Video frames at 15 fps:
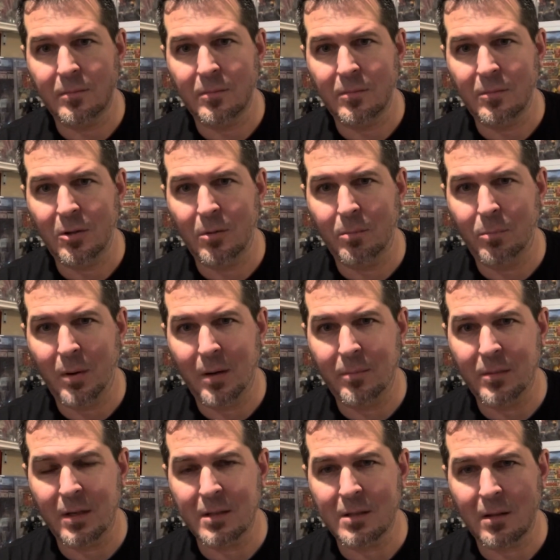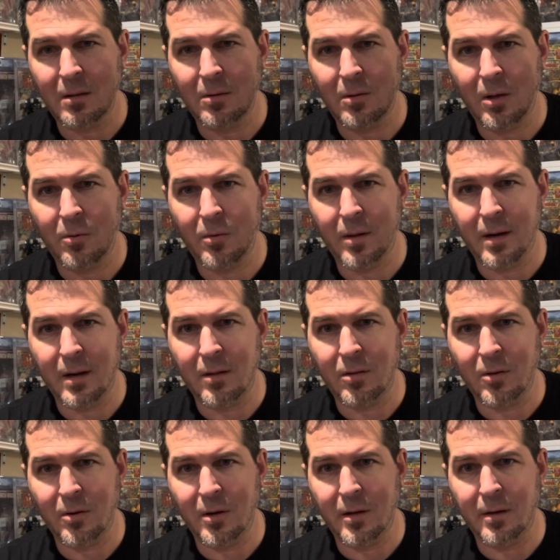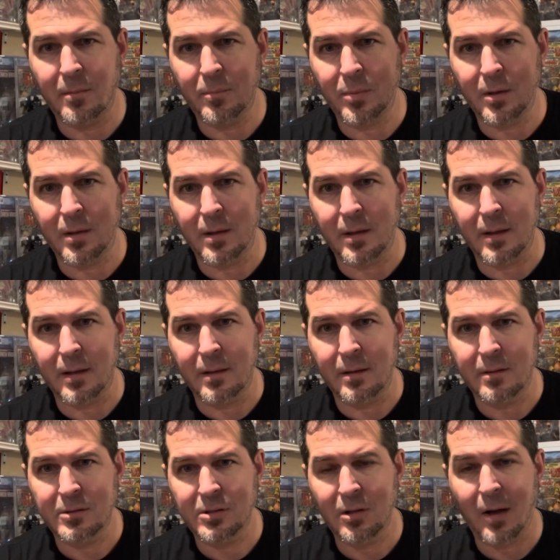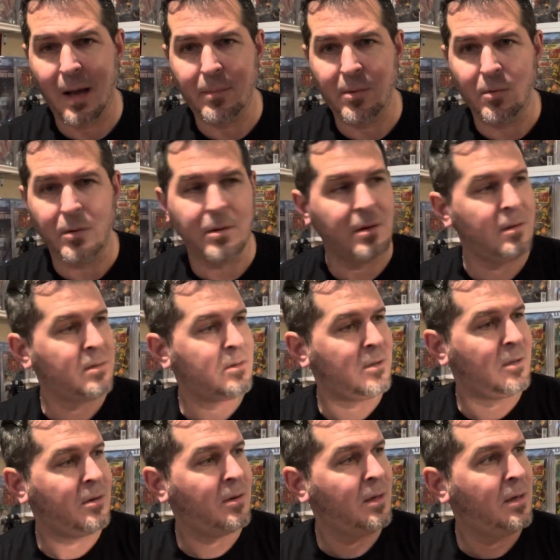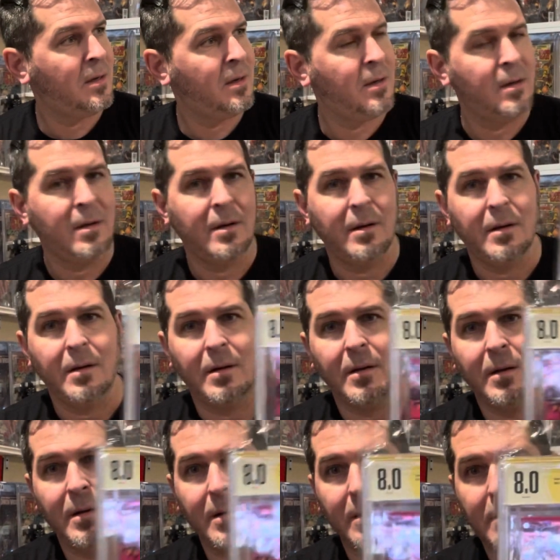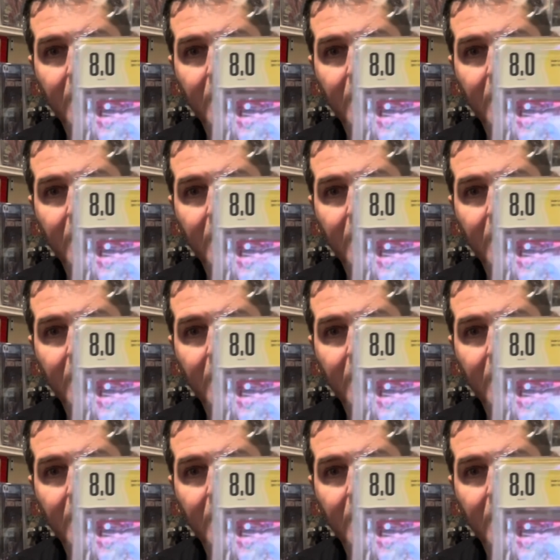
little bummed that it's a little lower than I thought, but still happy with it. So, and